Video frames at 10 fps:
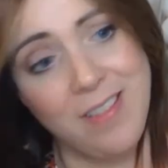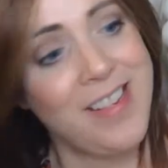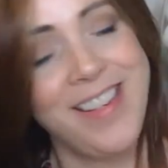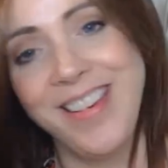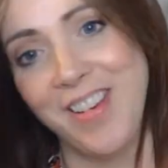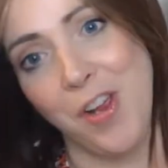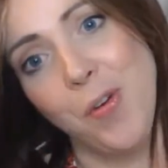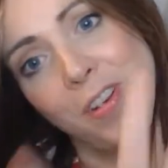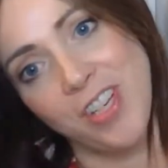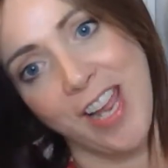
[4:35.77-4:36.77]
she
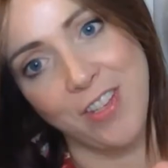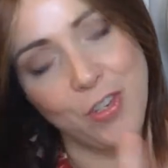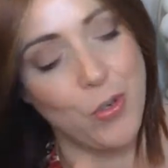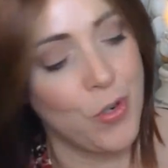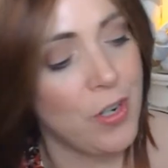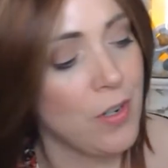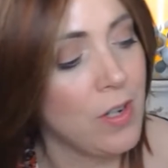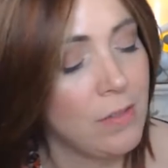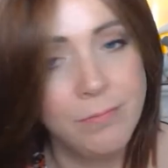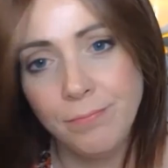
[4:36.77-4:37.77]
has a
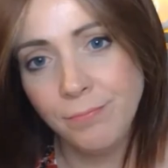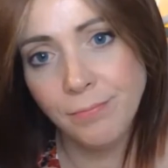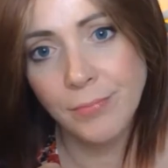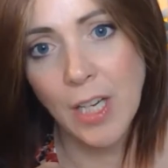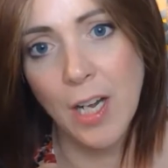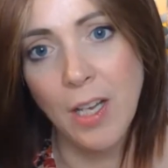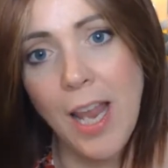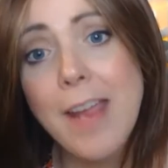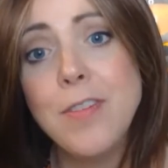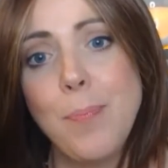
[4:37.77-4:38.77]
shorter
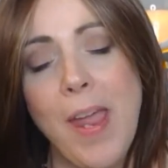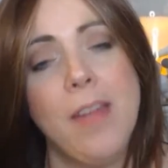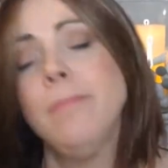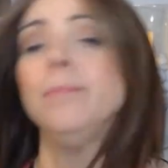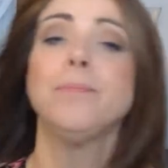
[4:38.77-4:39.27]
lifespan.